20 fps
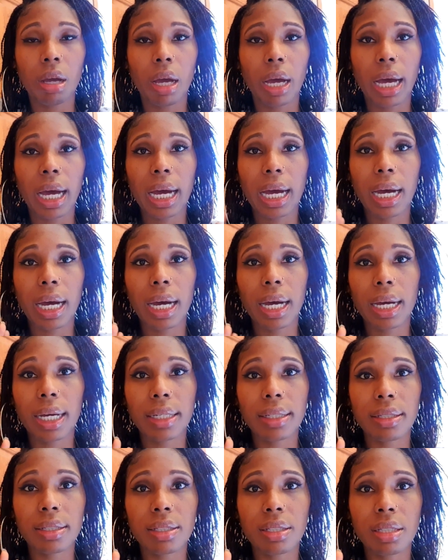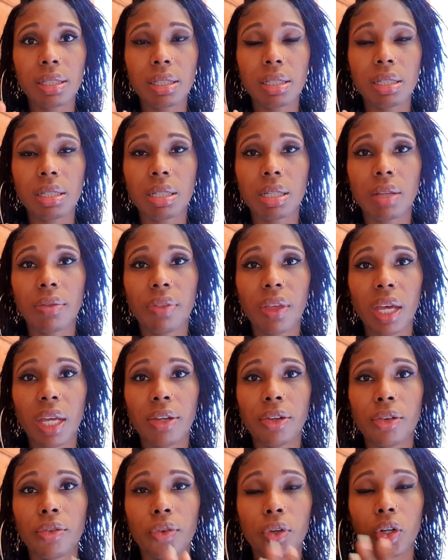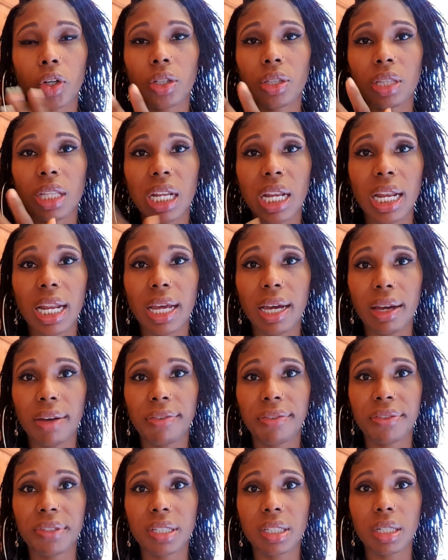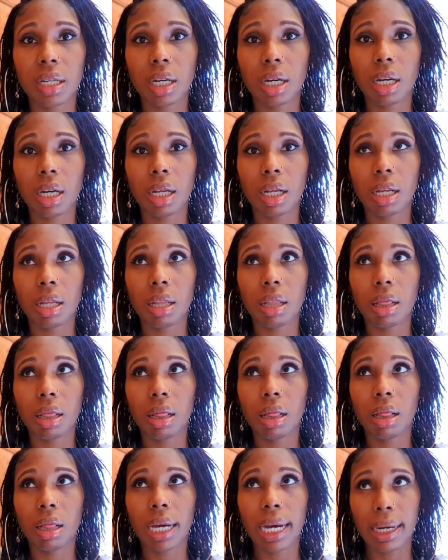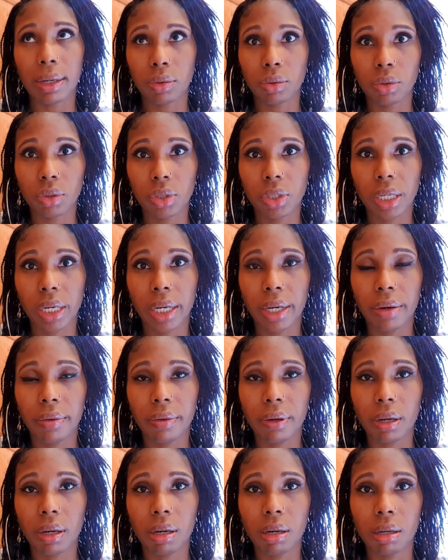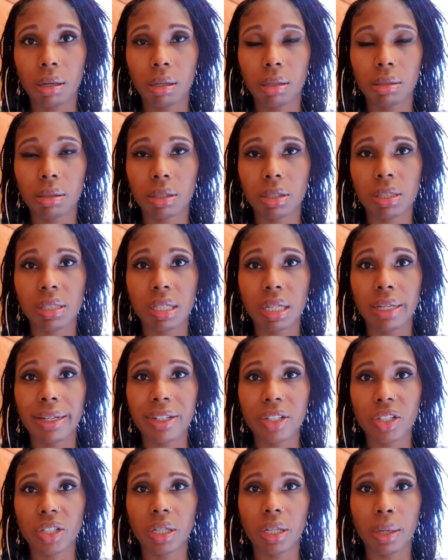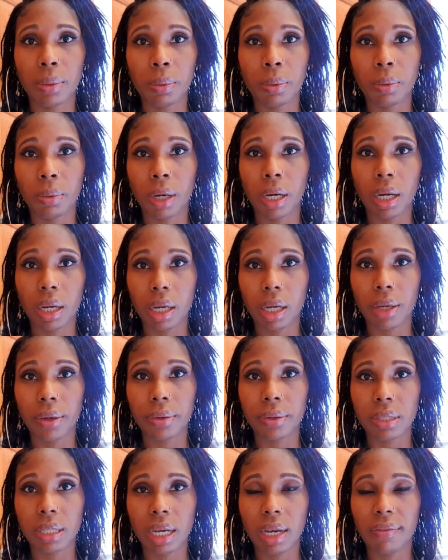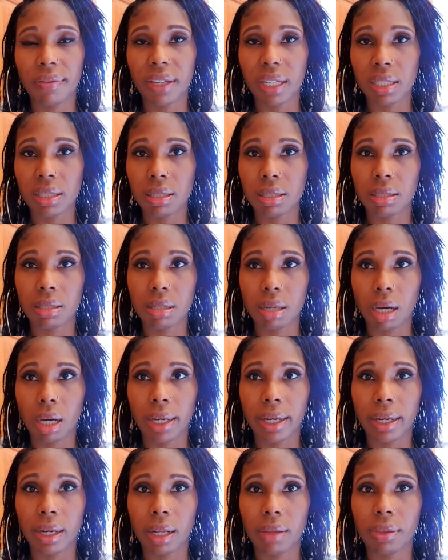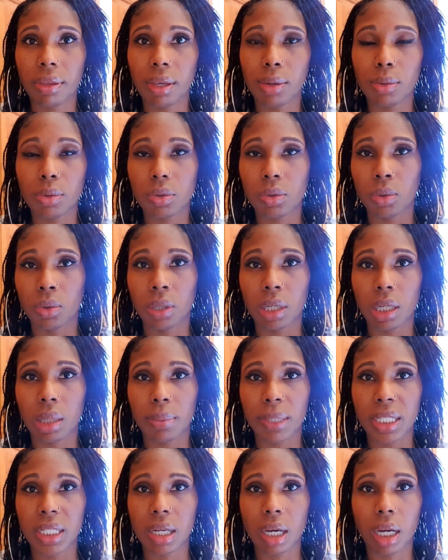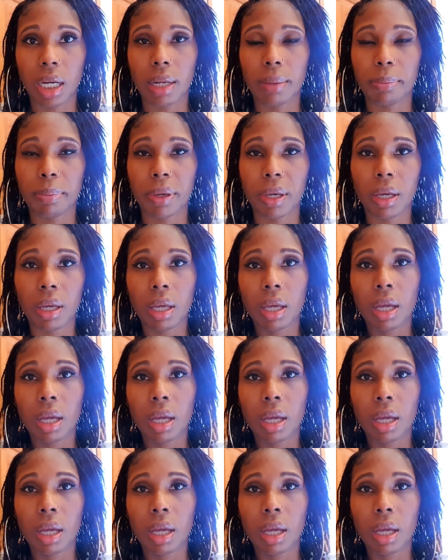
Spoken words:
and then you've got the left lounge area, because initially we were going to have it as a dining. I think it was all going to be dining, but